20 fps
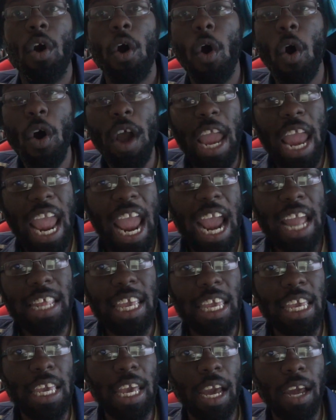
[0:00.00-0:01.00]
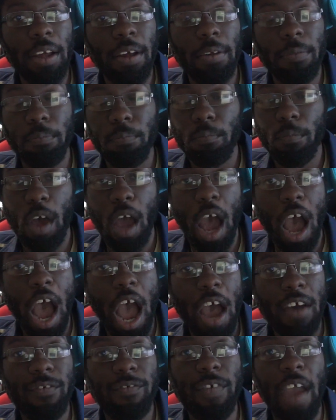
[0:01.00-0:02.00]
or any
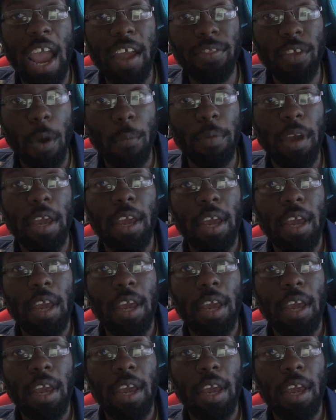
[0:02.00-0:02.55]
fandom,